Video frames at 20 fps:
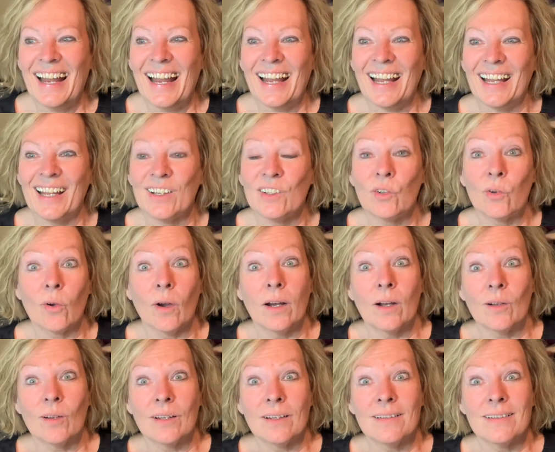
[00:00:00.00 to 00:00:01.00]
and
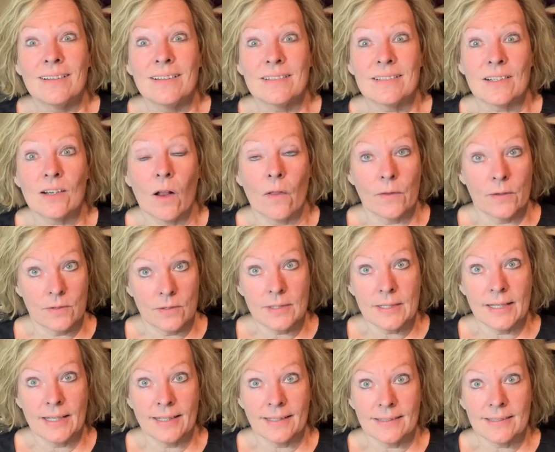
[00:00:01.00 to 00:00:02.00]
Crayolas and all those
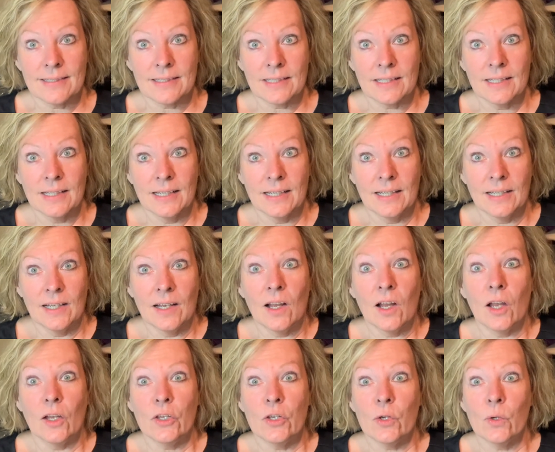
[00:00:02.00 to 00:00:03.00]
things,
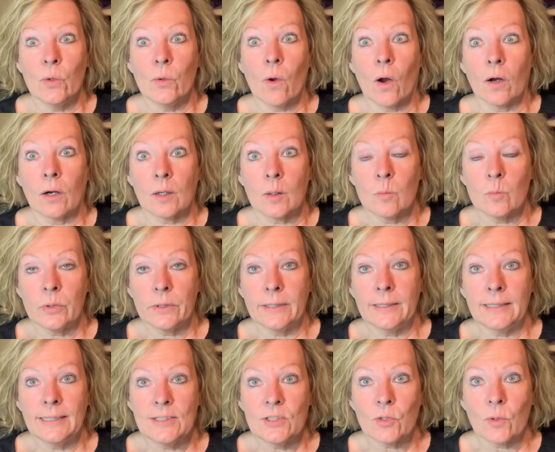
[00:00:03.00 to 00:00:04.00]
you are
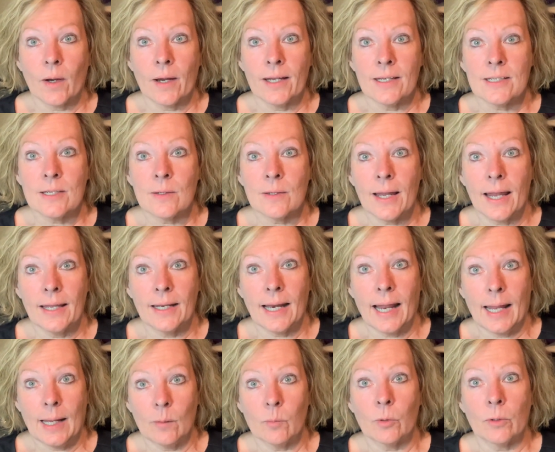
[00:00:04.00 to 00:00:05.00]
completely trained and
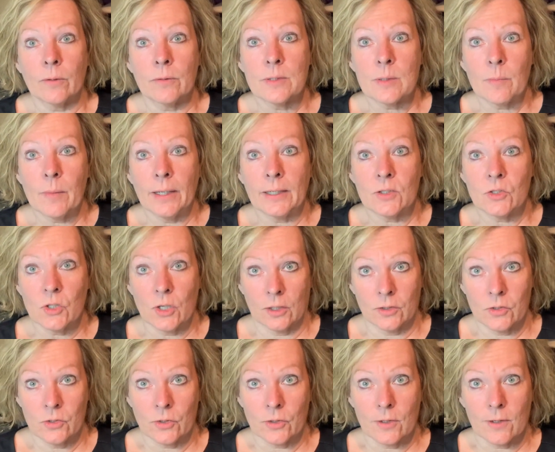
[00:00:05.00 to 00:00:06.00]
able to make a junk
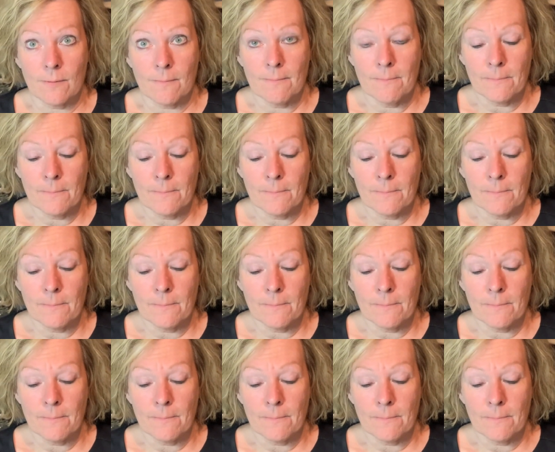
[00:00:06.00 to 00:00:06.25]
journal.